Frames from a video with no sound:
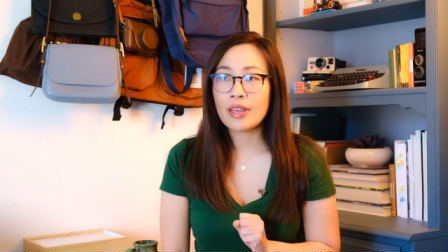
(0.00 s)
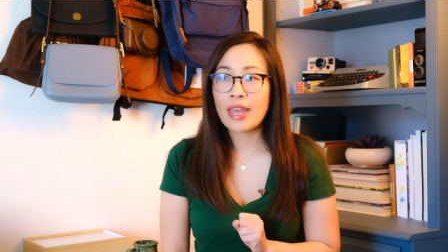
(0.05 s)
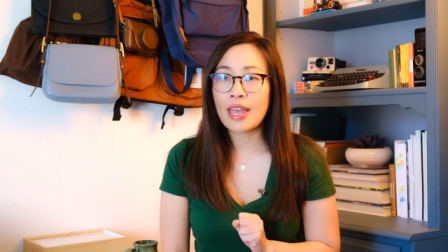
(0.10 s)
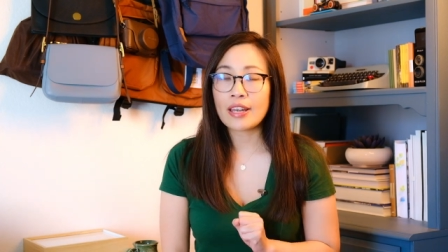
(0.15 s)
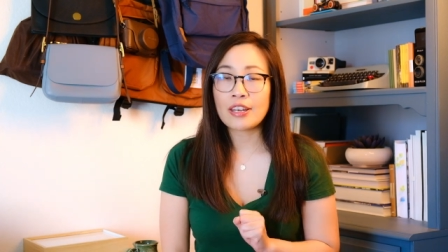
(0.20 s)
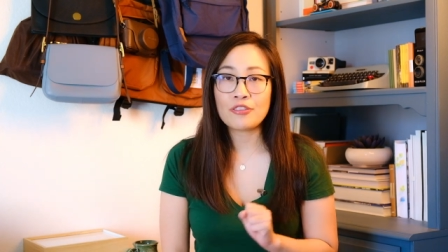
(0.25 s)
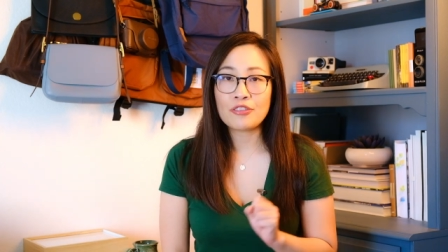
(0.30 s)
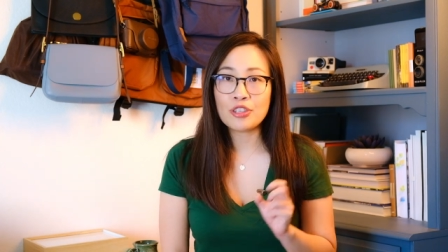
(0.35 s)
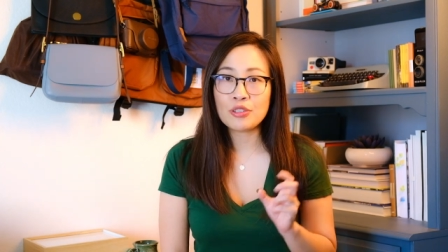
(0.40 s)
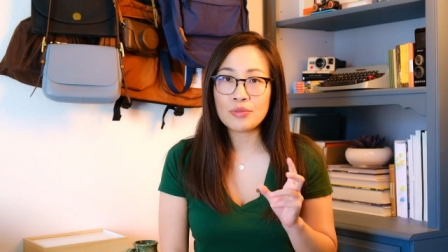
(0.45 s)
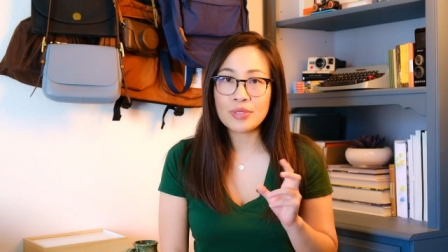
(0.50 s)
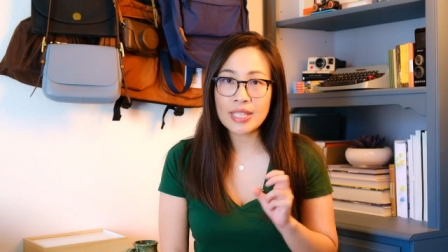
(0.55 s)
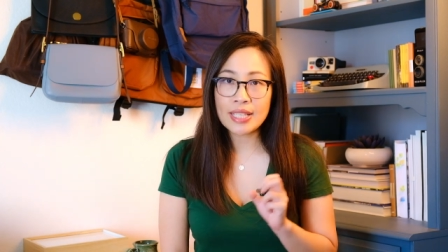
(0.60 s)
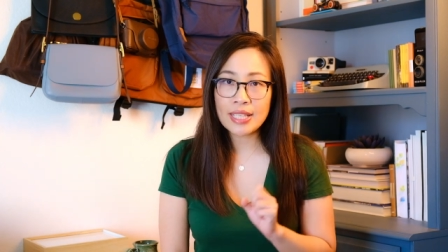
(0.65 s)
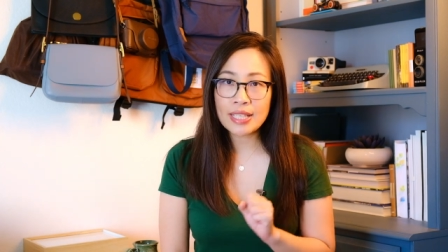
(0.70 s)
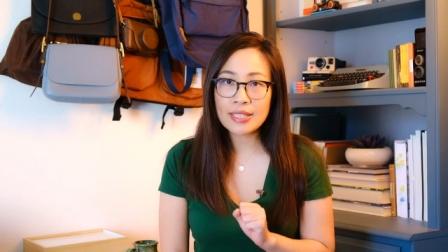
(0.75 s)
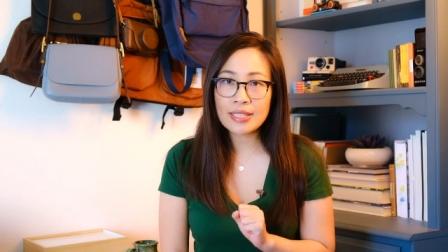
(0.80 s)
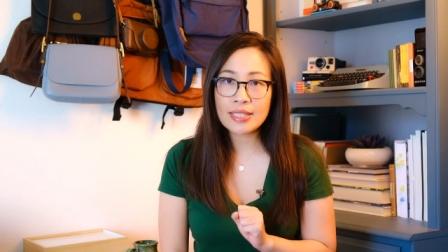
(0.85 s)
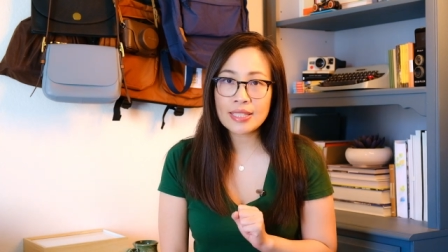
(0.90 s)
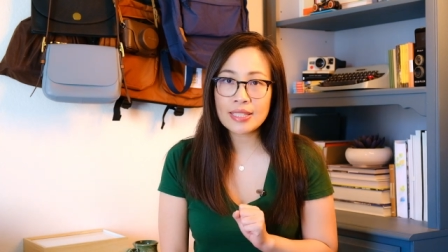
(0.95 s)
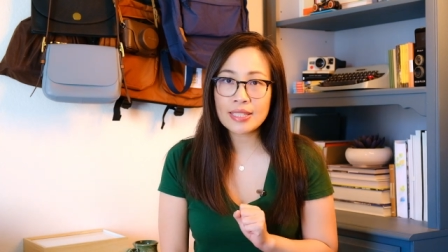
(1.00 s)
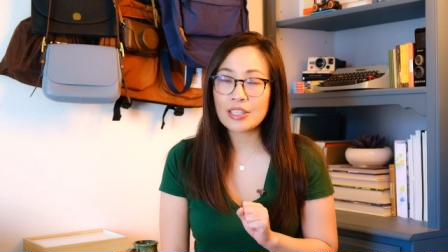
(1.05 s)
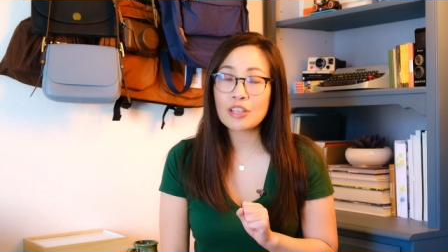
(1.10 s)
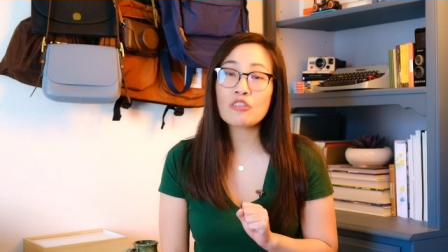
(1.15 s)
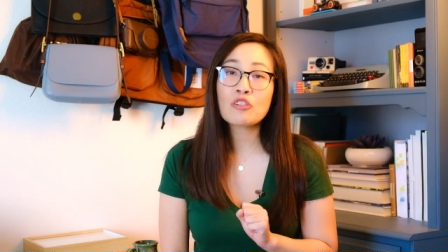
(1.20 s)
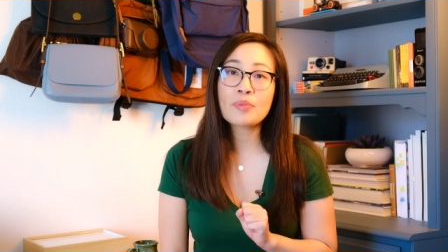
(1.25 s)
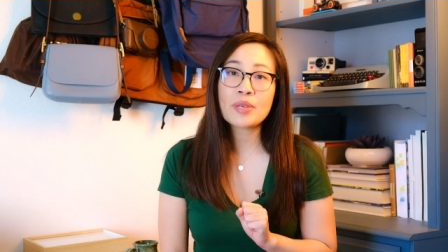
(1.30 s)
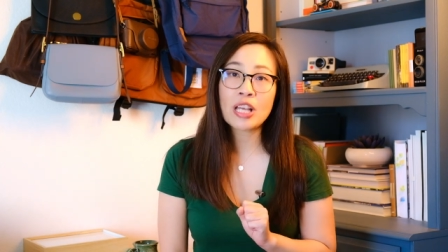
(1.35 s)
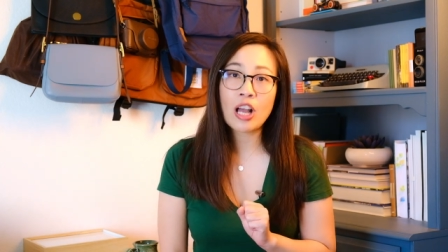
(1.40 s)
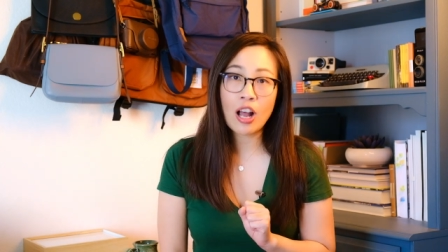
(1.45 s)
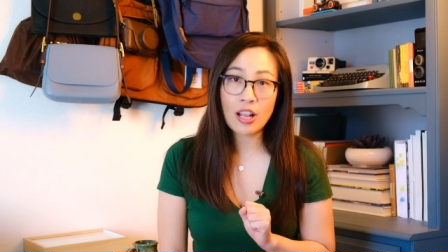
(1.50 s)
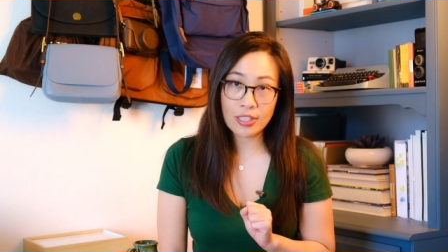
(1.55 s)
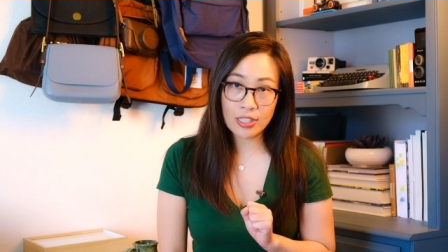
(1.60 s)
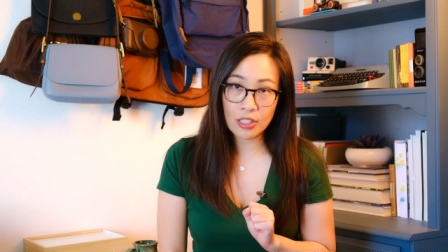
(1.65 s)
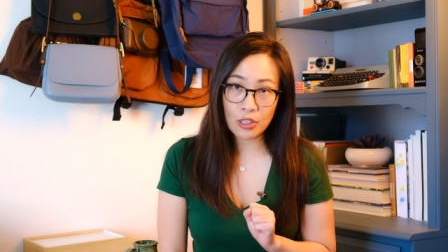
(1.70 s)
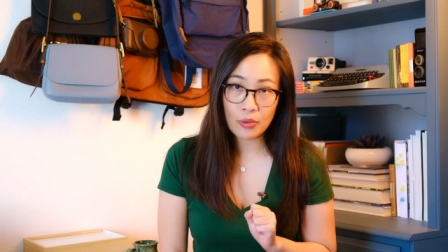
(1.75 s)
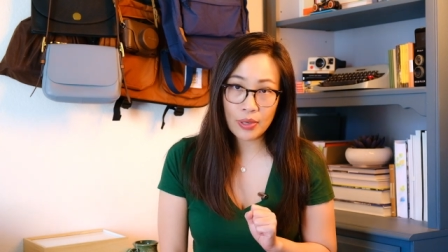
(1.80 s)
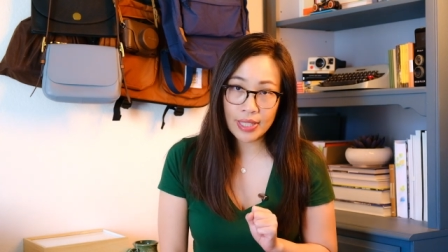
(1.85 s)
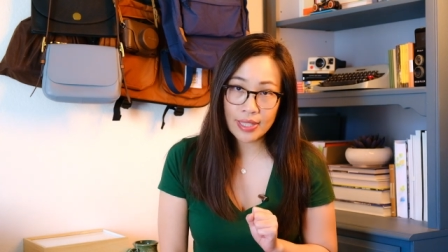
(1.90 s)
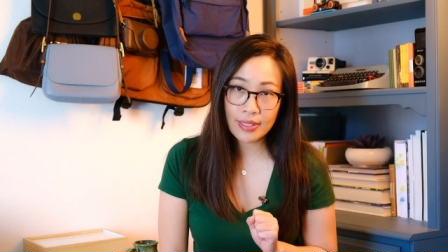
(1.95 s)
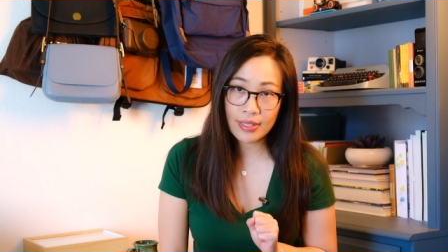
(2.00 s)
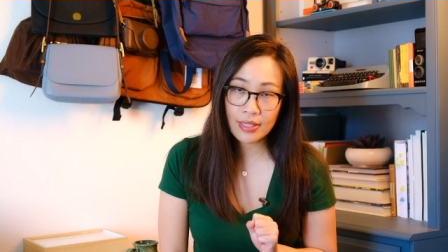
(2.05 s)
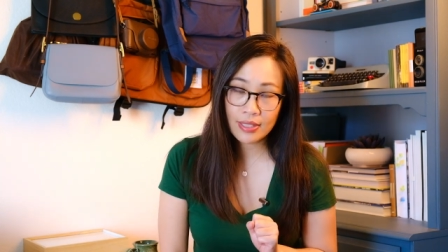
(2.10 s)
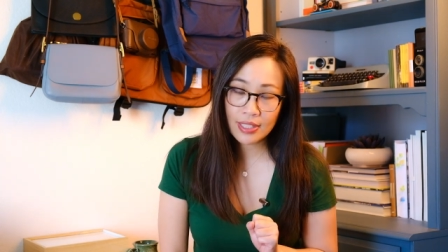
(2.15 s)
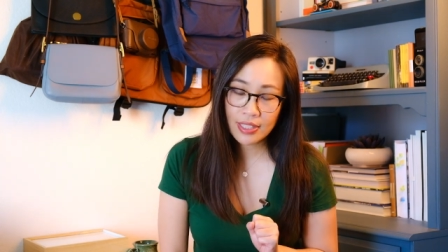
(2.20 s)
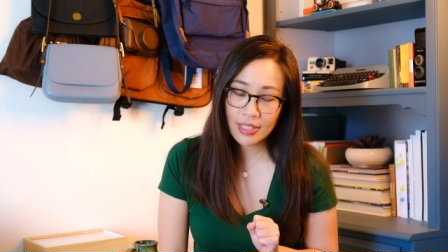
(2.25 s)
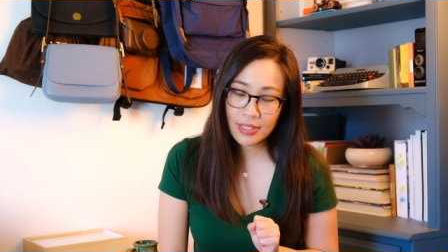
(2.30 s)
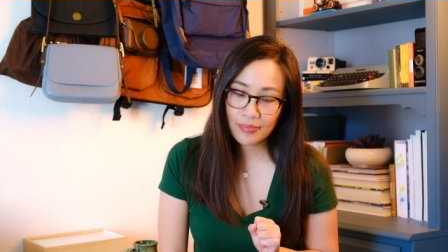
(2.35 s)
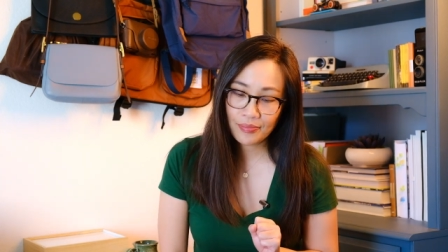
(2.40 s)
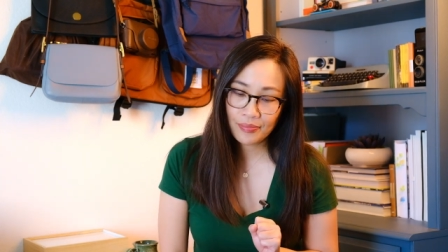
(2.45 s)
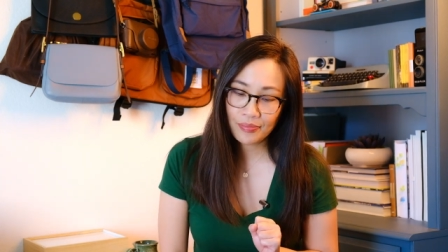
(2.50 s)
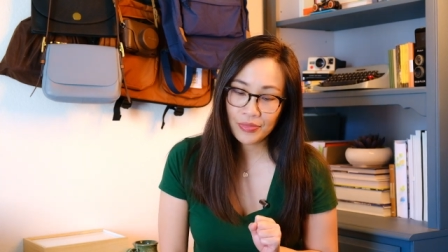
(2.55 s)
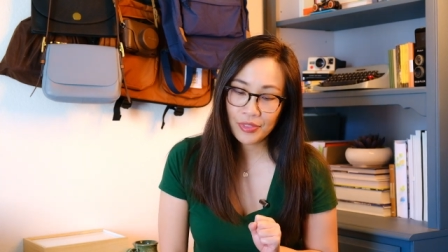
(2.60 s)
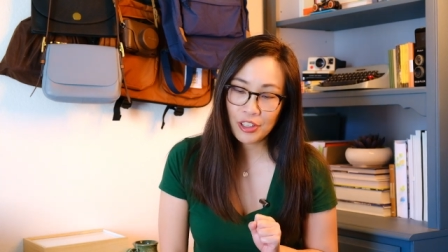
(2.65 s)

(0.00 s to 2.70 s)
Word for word: And if you didn't, there will be consequences.